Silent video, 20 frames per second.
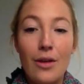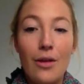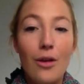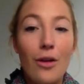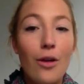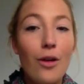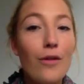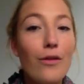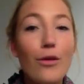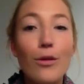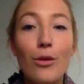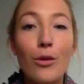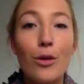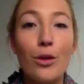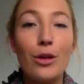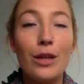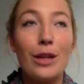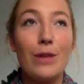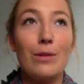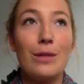Overall,
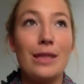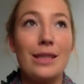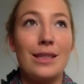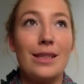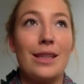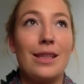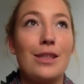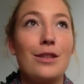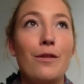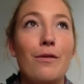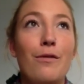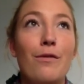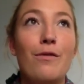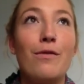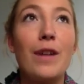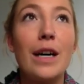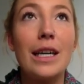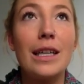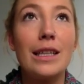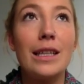it was such a
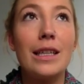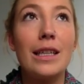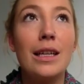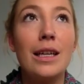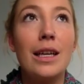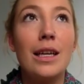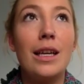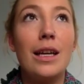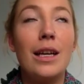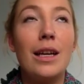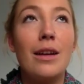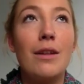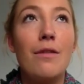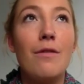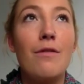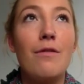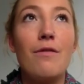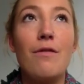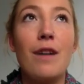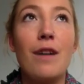fun
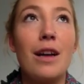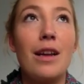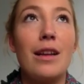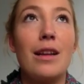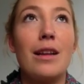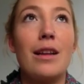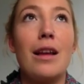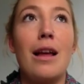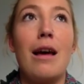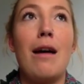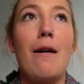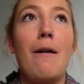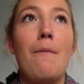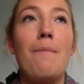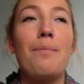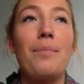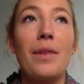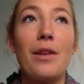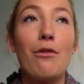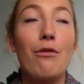
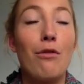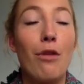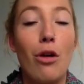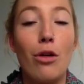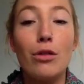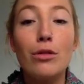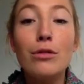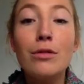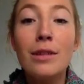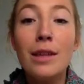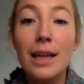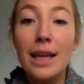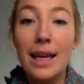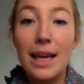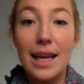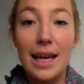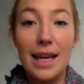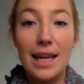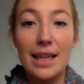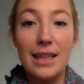role,
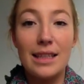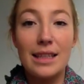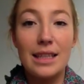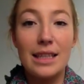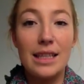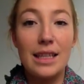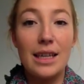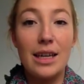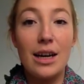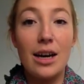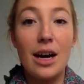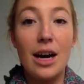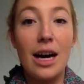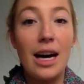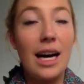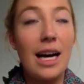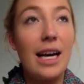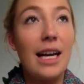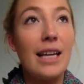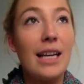and
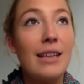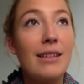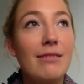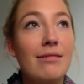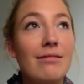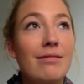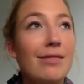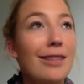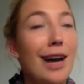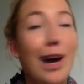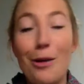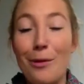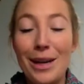I can't